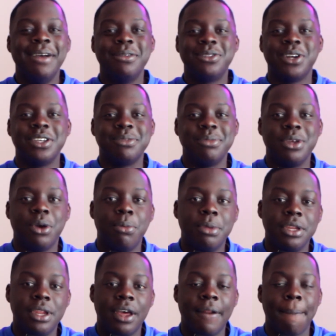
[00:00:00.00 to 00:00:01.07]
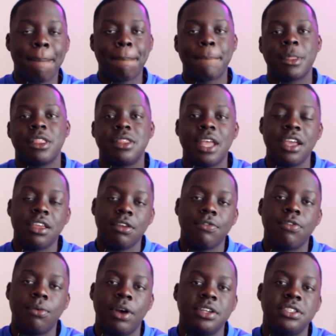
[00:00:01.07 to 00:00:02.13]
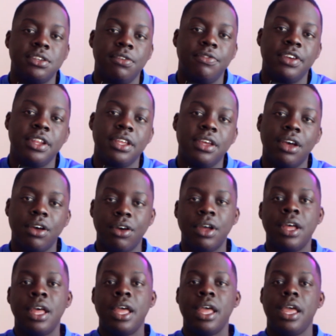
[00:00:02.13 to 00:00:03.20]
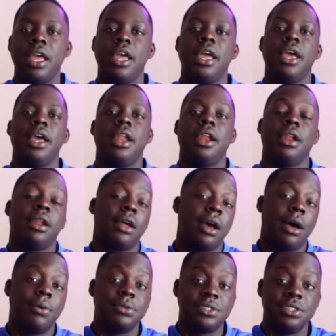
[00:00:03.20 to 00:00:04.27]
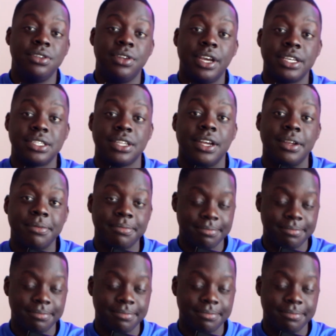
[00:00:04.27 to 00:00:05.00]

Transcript: Trust me, it'll be done. Thank you for watching the video, and I will see you next time.